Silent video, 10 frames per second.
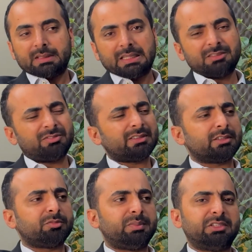If it
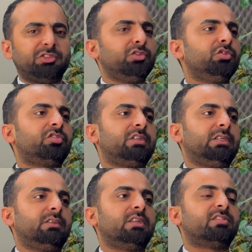is being used
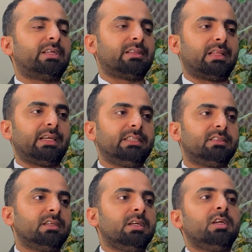in the
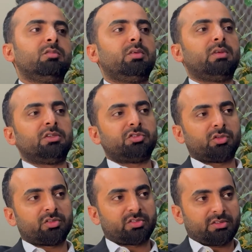sunlight, we will
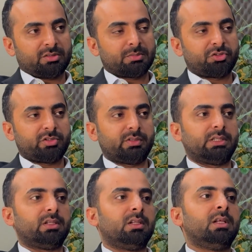ensure a certain
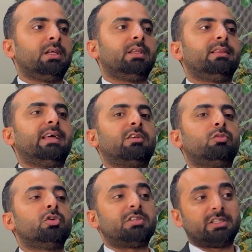material that
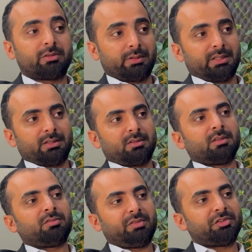won't degrade
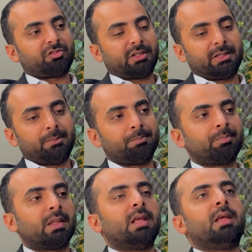with time.
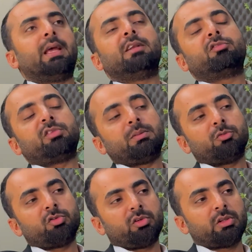And same
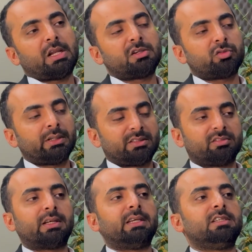goes on the electronic
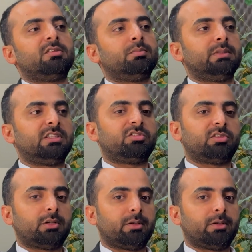side, means